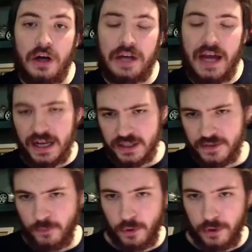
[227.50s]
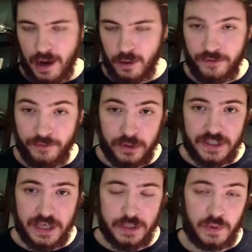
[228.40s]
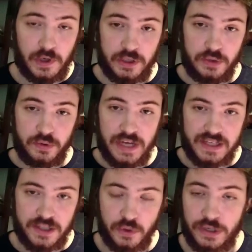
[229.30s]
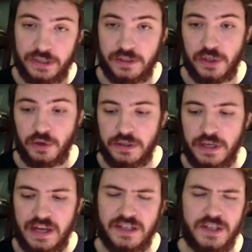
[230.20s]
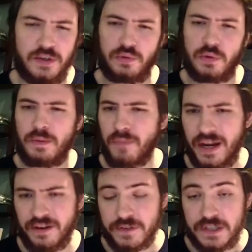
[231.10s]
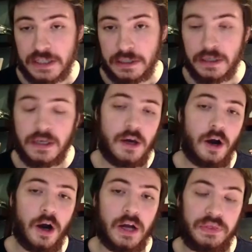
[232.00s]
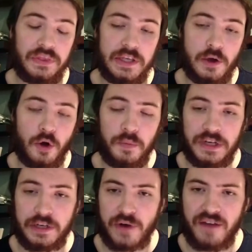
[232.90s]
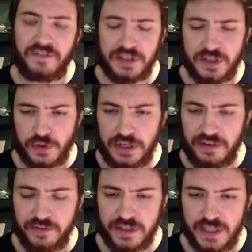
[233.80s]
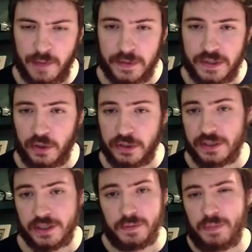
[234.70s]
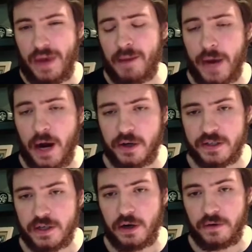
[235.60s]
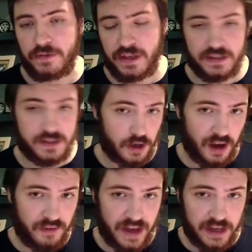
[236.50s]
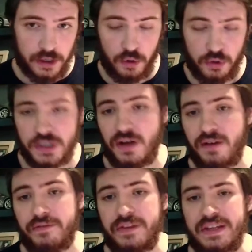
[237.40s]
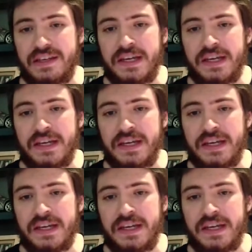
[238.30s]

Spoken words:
As for our first guest, we got 2 guests joining the show today, as you might have seen on the opening graphic screen of this episode. It's going to be Pat Power to start things off, head coach of the